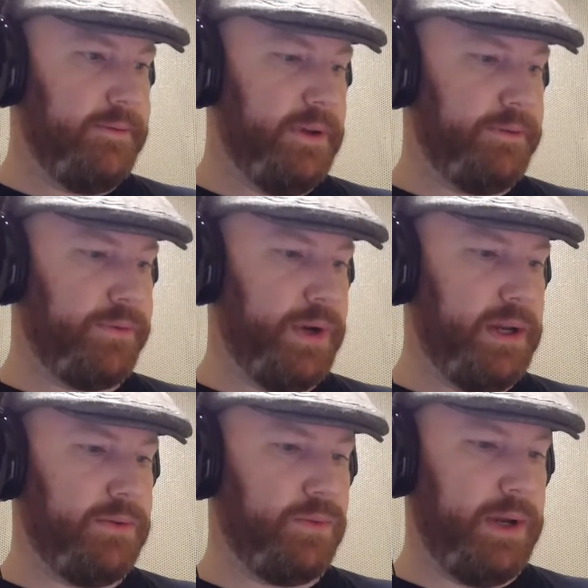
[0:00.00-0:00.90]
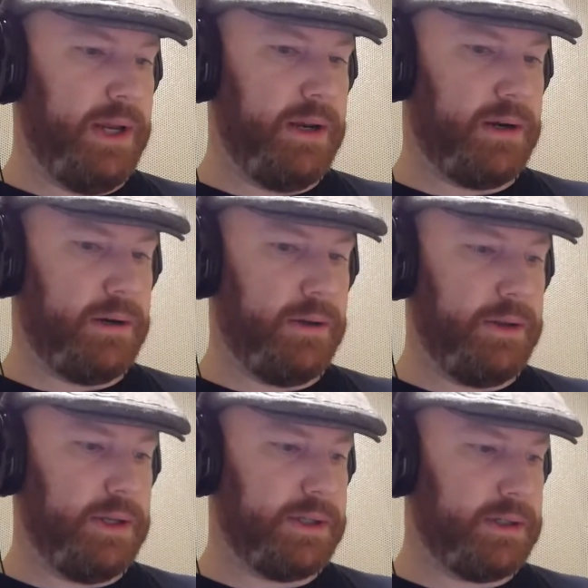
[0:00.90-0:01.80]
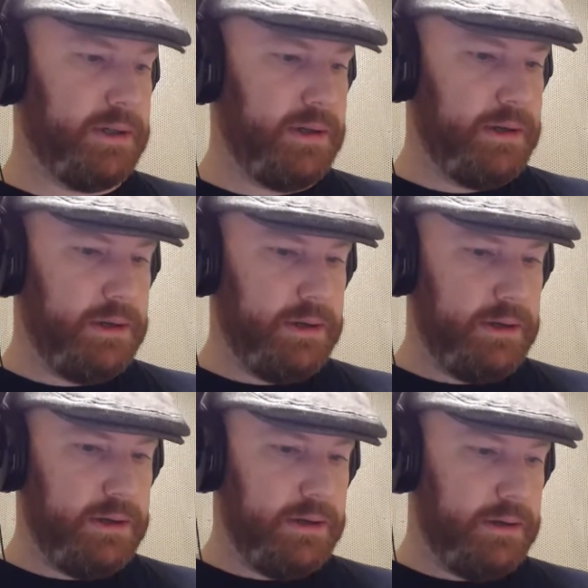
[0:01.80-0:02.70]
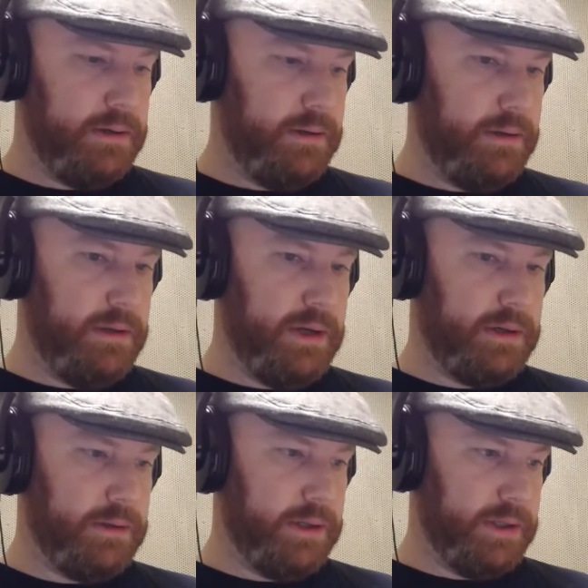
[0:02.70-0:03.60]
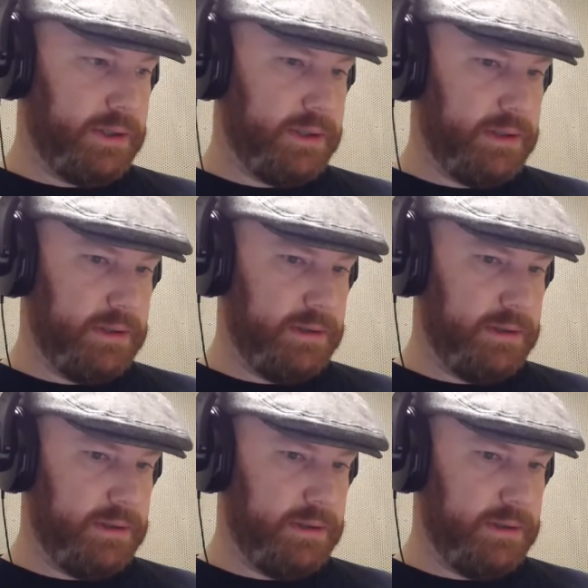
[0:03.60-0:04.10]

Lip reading: Feel free to read all this dullness.